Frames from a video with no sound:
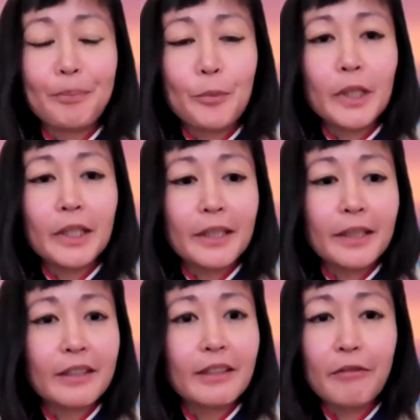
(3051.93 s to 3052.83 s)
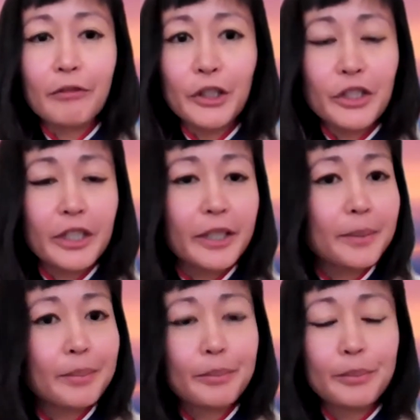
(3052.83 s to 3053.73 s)
We can leverage
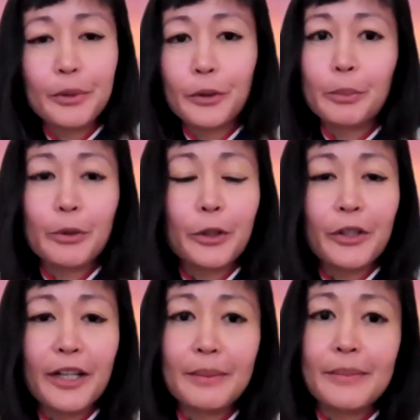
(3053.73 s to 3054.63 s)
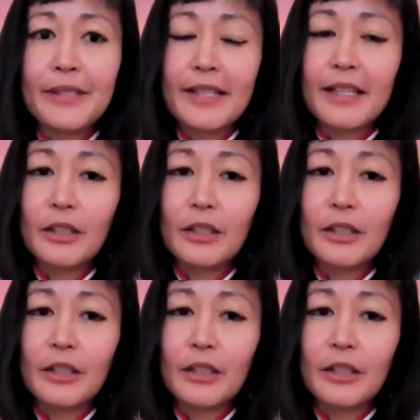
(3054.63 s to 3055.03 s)
the Polar Programs